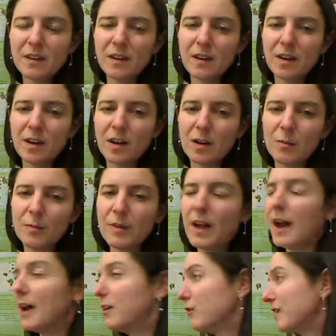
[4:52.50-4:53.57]

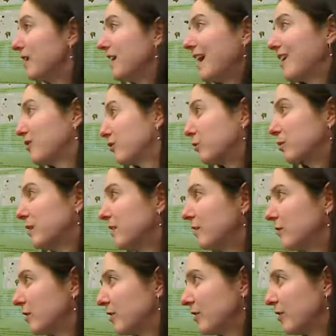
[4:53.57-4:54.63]
I don't need an actual printed
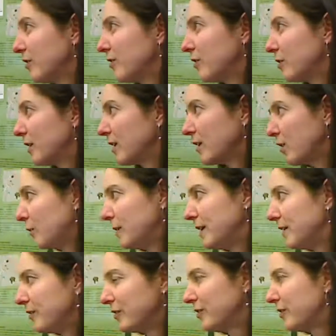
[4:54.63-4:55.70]
version, so it can all
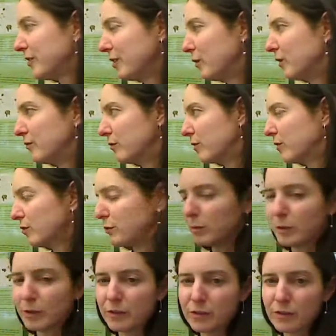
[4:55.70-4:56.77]
be just, a virtual
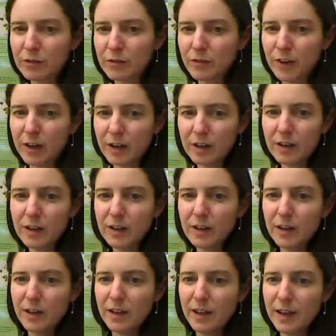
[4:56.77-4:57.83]
poster is fine.
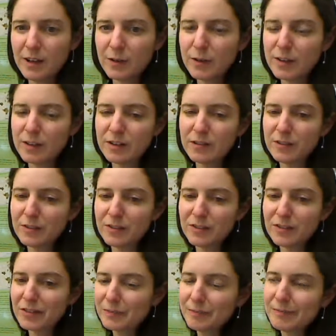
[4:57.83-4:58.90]
And you can
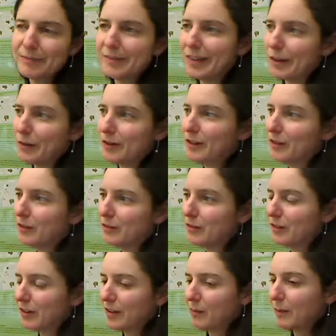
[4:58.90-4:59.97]
use you know, you could use
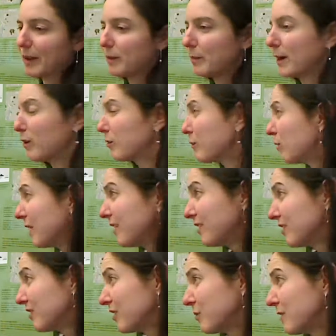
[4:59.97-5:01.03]
like PowerPoint
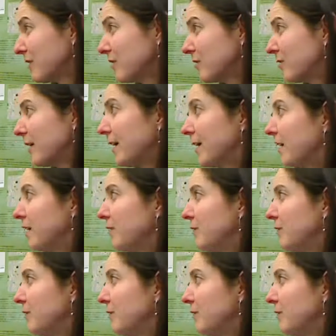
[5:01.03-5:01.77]
or something to create it.